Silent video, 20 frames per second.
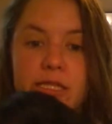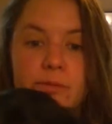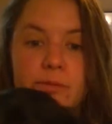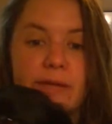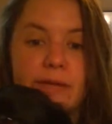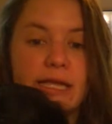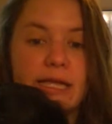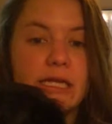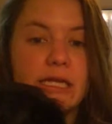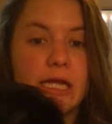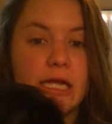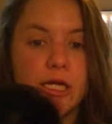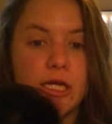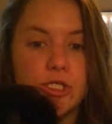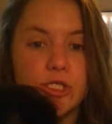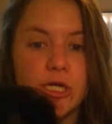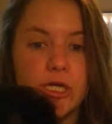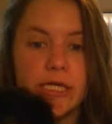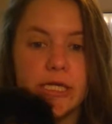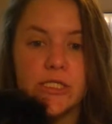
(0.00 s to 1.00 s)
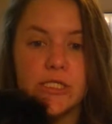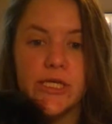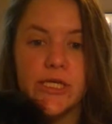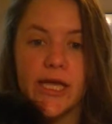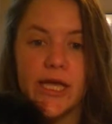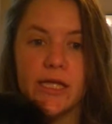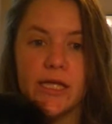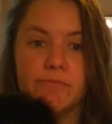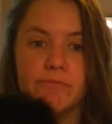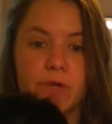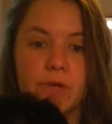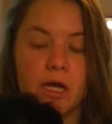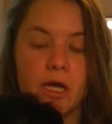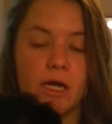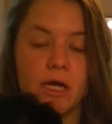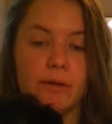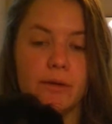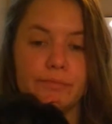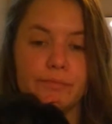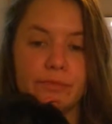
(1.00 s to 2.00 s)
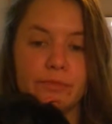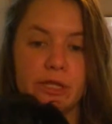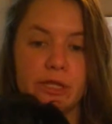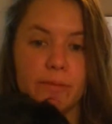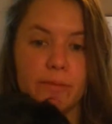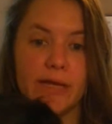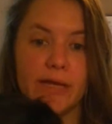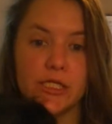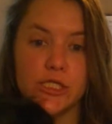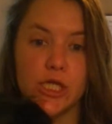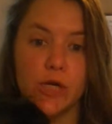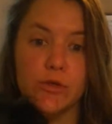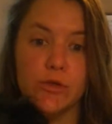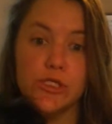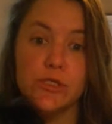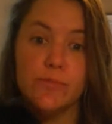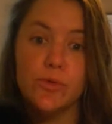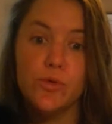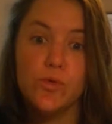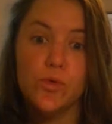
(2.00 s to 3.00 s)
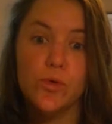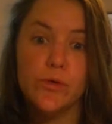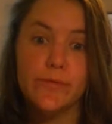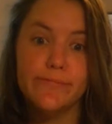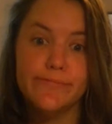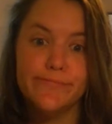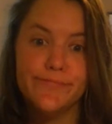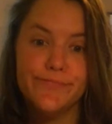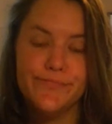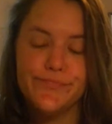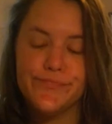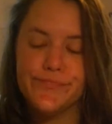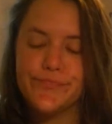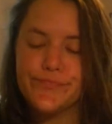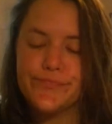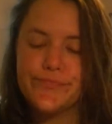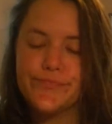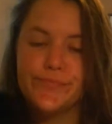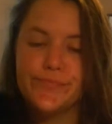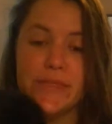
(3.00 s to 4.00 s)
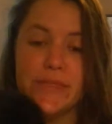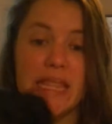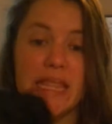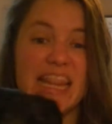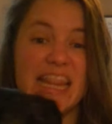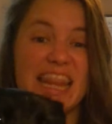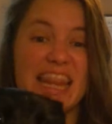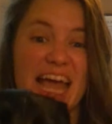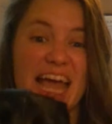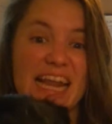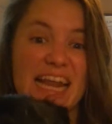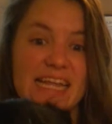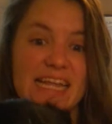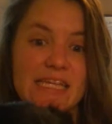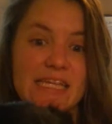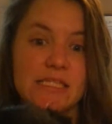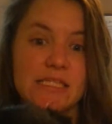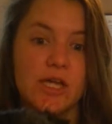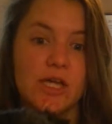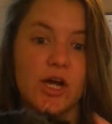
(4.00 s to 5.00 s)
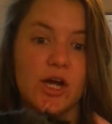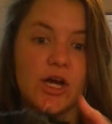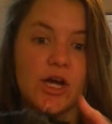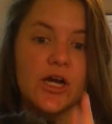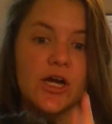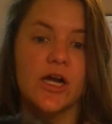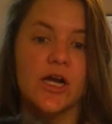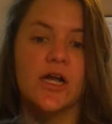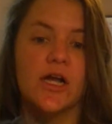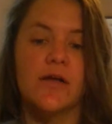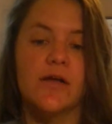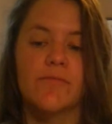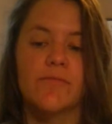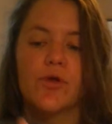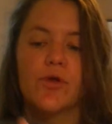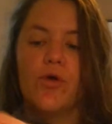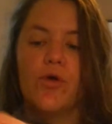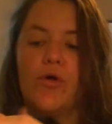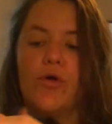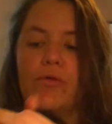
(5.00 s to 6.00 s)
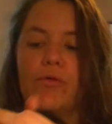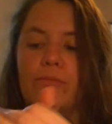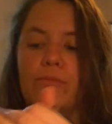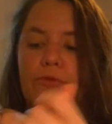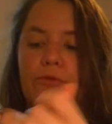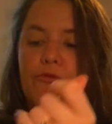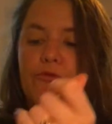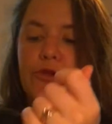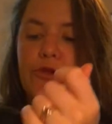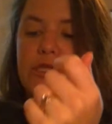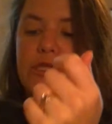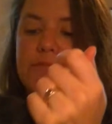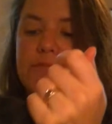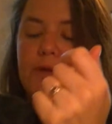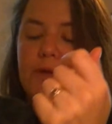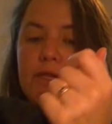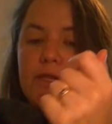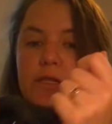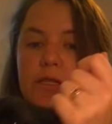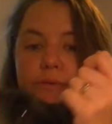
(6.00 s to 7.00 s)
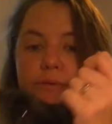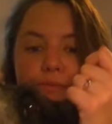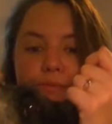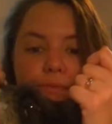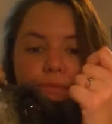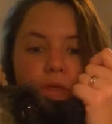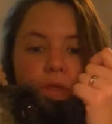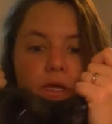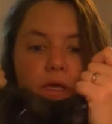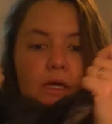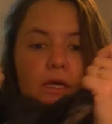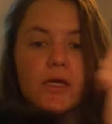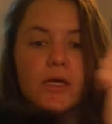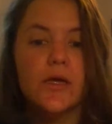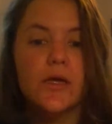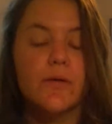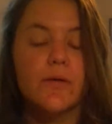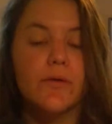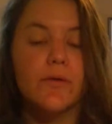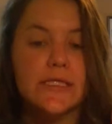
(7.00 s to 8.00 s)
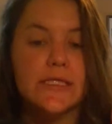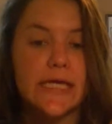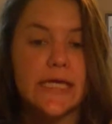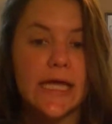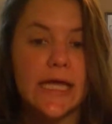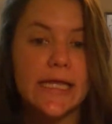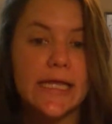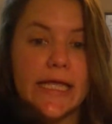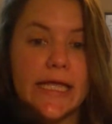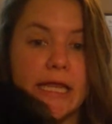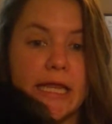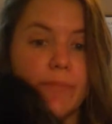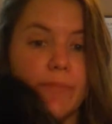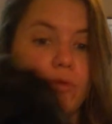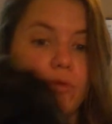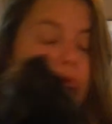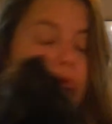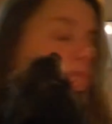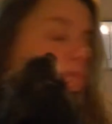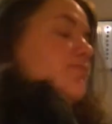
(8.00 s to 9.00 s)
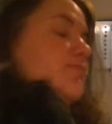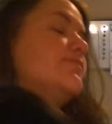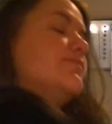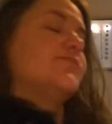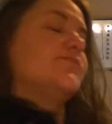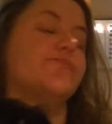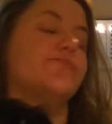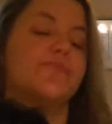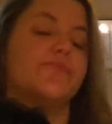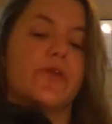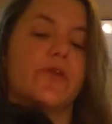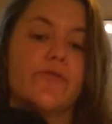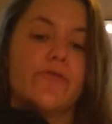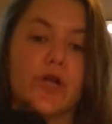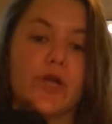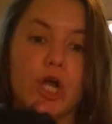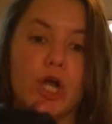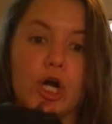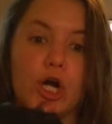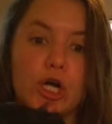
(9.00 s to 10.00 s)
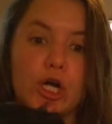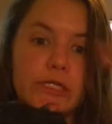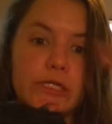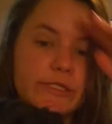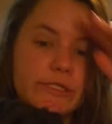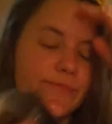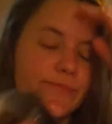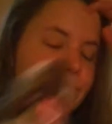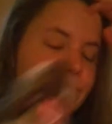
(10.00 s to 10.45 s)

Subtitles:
man and I are trying to get little man to go into the pool. That is our goal for this month. Because I got a kiddie pool for dogs.